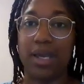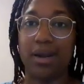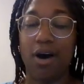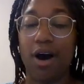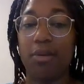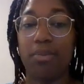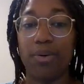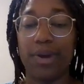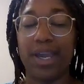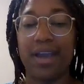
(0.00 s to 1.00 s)
and, and on
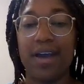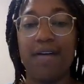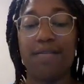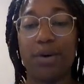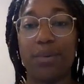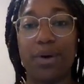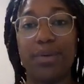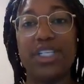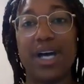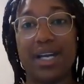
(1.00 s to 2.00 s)
point for
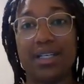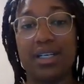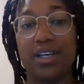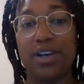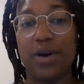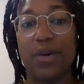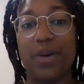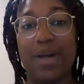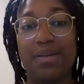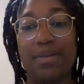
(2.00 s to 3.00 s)
what we try to, you
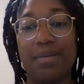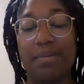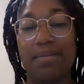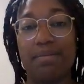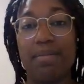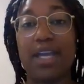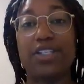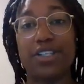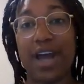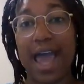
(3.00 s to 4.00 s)
know,
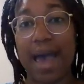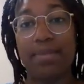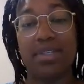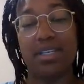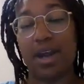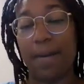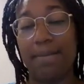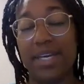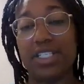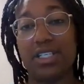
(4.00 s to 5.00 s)
make sure happens in
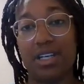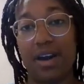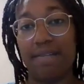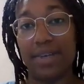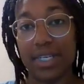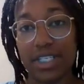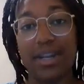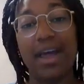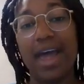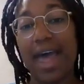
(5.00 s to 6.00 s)
our mission and our
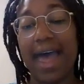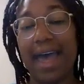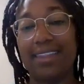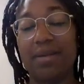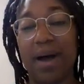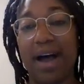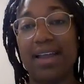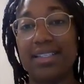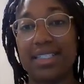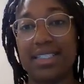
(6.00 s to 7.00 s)
vision at the
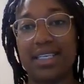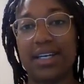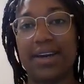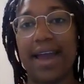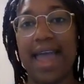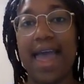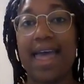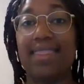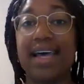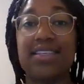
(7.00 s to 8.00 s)
policy center.
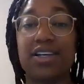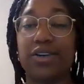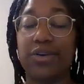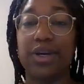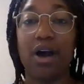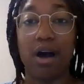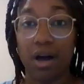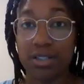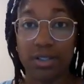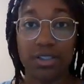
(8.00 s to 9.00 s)
And that's including
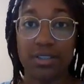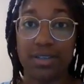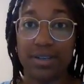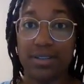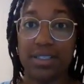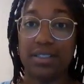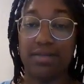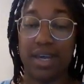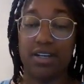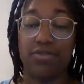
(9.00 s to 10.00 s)
all social
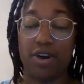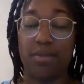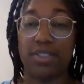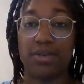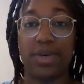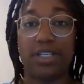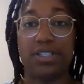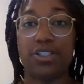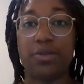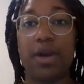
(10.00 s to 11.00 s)
disadvantaged farmers and
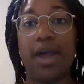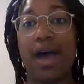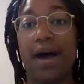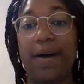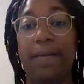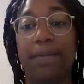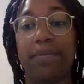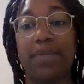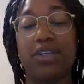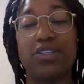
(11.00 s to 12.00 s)
ranchers.
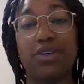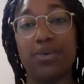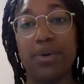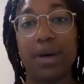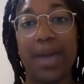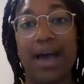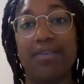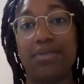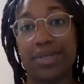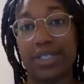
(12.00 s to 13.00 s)
Um, soon we'll
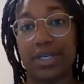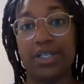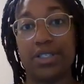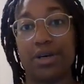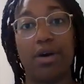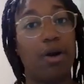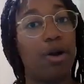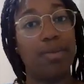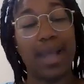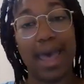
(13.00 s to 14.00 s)
have research on
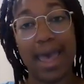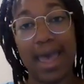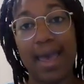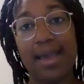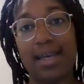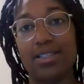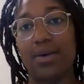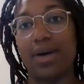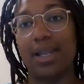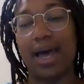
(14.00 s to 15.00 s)
urban ag. And
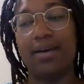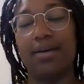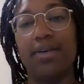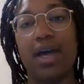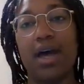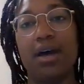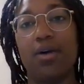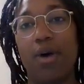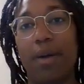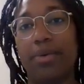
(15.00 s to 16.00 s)
so a lot of
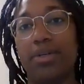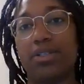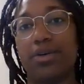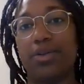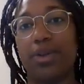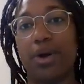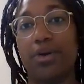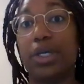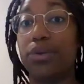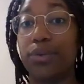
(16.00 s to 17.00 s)
cooperatives are
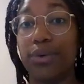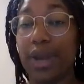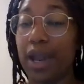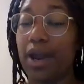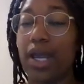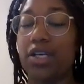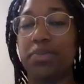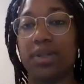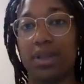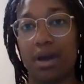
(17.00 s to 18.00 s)
in rural
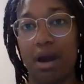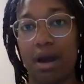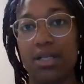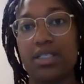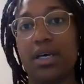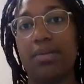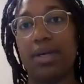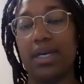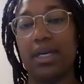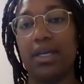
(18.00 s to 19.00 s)
areas, but there are
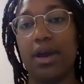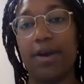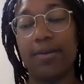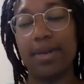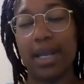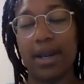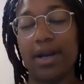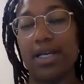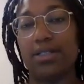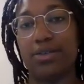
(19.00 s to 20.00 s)
some in urban
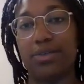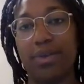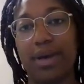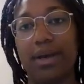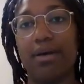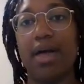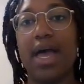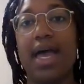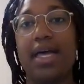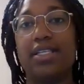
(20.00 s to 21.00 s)
areas as well.
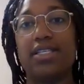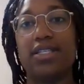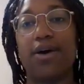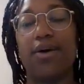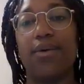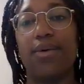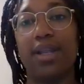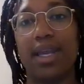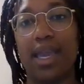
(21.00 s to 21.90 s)
And so we're